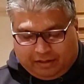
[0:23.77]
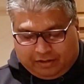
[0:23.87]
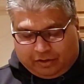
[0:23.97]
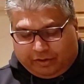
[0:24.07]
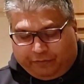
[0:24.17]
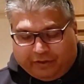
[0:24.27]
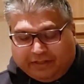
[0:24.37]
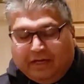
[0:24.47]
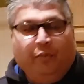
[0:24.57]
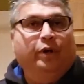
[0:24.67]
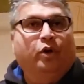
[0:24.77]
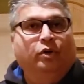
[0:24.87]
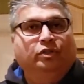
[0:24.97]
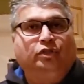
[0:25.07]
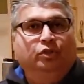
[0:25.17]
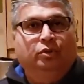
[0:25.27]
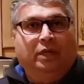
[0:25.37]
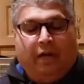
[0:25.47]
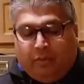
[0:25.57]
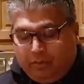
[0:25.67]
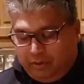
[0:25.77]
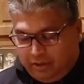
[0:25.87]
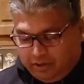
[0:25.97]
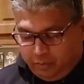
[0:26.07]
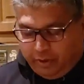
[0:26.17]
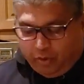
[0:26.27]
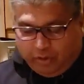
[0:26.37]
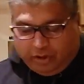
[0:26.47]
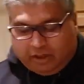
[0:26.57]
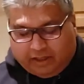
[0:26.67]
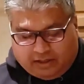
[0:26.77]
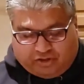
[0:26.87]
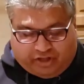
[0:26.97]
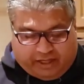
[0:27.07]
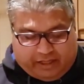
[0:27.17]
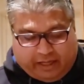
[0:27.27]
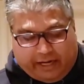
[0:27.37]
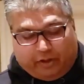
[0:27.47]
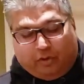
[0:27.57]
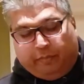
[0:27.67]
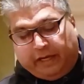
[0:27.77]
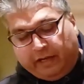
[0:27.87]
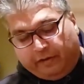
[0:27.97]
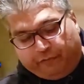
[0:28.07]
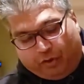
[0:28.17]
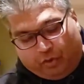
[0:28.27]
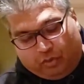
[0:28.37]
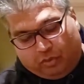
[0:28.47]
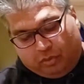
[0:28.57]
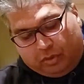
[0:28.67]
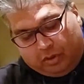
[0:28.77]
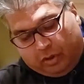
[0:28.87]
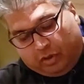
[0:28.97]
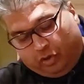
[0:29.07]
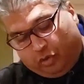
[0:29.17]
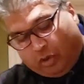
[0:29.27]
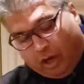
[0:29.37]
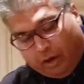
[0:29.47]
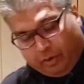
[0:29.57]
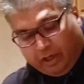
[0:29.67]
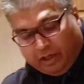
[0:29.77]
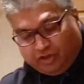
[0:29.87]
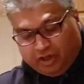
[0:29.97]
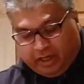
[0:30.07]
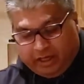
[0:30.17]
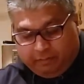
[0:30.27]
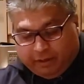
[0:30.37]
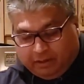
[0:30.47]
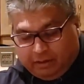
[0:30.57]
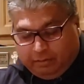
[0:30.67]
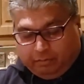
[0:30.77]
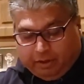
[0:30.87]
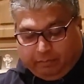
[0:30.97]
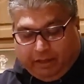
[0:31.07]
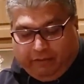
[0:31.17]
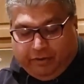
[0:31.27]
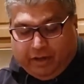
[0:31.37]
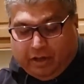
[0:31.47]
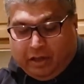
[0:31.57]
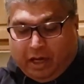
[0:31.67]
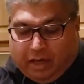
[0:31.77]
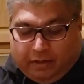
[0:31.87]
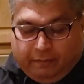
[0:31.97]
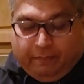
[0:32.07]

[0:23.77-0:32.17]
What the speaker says: So the first thing we're going to do now is we're going to cut the chicken. I know many of you know how to cut chicken, but believe it or not,